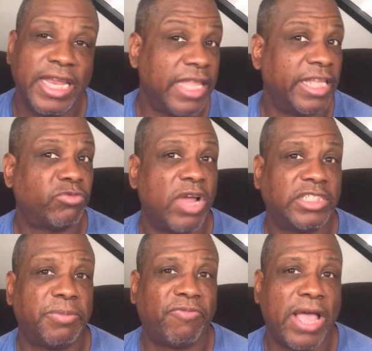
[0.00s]
Again, that's
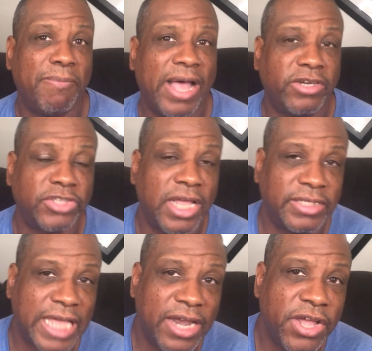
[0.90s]

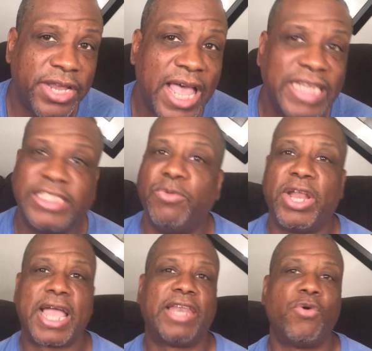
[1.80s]
ronsimplifiedmyers.online. See what
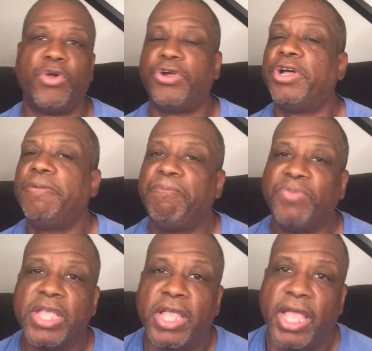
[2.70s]
I got going
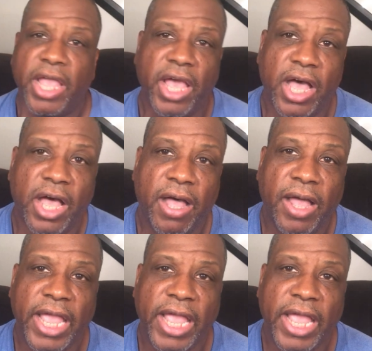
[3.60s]
on.